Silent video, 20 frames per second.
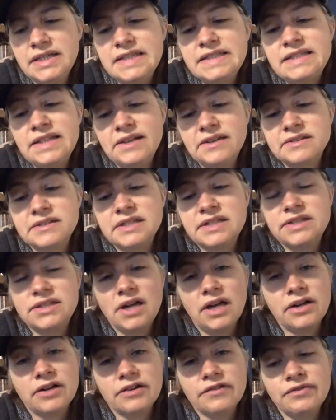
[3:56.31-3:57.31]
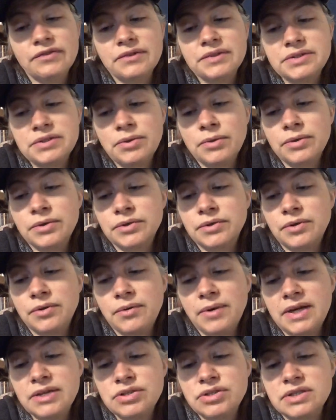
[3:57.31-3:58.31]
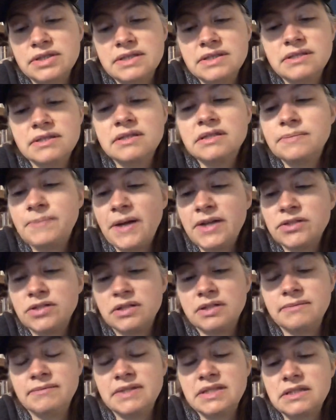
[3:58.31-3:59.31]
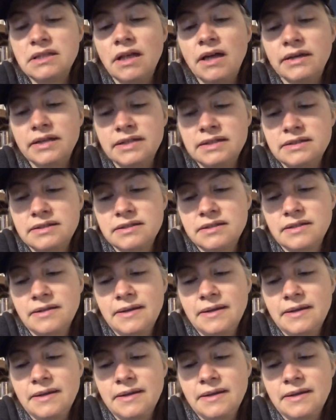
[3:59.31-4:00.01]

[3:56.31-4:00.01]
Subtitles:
Dale's a sucker for rhetorical questions, especially Miss Lana's.